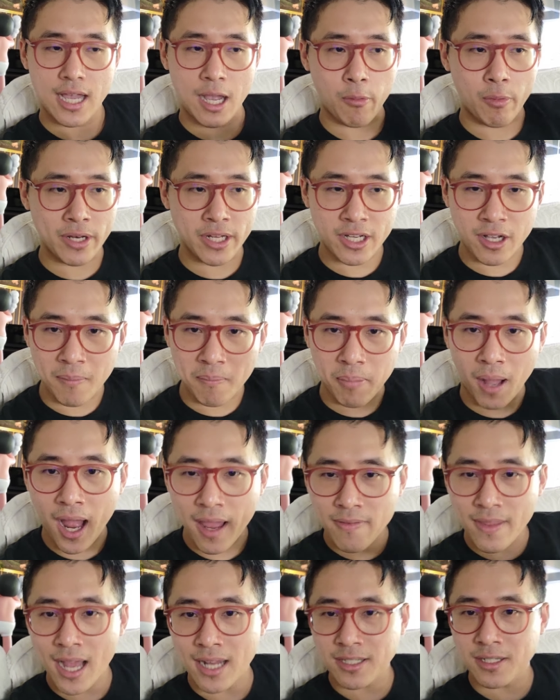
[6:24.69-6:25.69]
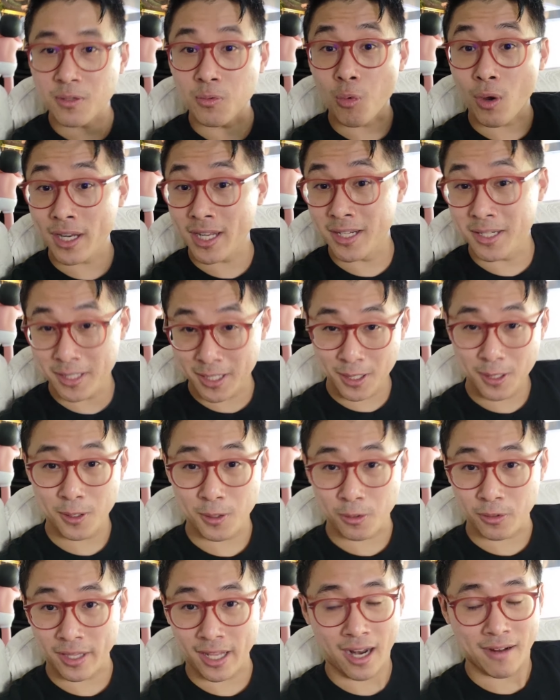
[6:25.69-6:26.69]
And when you combine that to one and
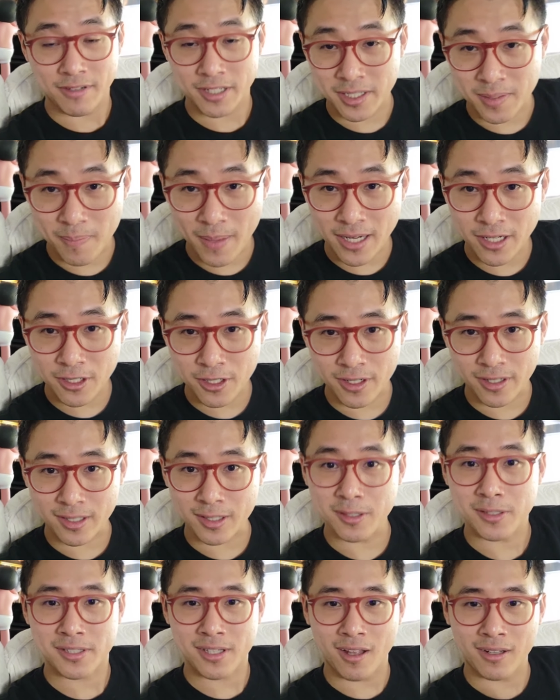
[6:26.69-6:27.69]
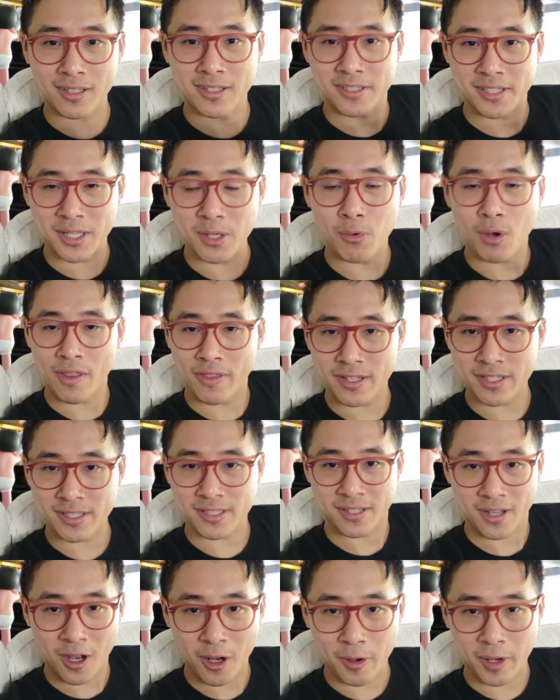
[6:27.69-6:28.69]
two that I've just mentioned, you start to see where
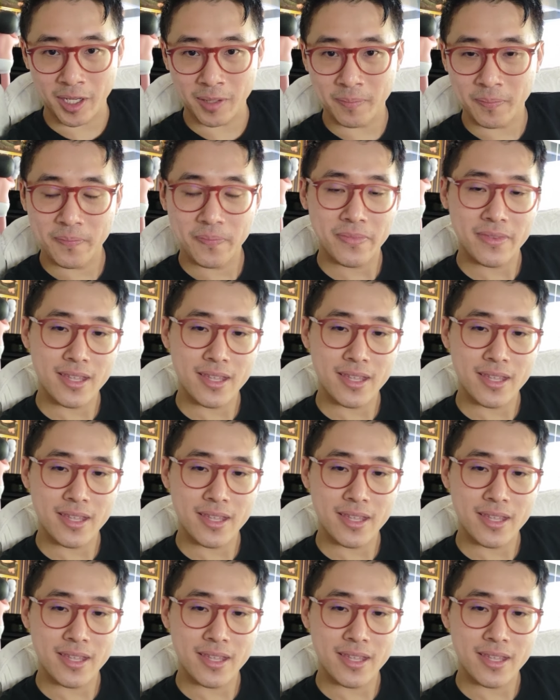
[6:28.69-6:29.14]
this is going.